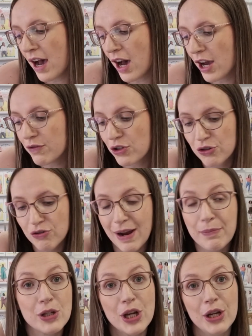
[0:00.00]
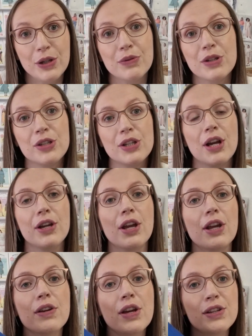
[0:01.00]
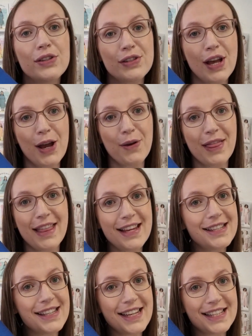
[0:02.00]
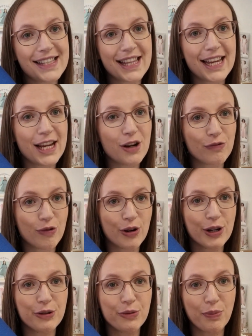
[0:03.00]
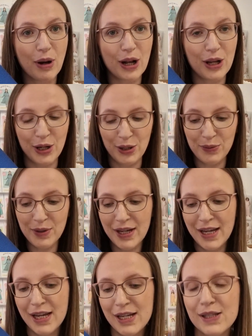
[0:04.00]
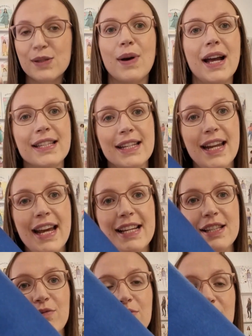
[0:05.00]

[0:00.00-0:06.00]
I've just grabbed two to show you. So this is the royal blue sweater knit. It's a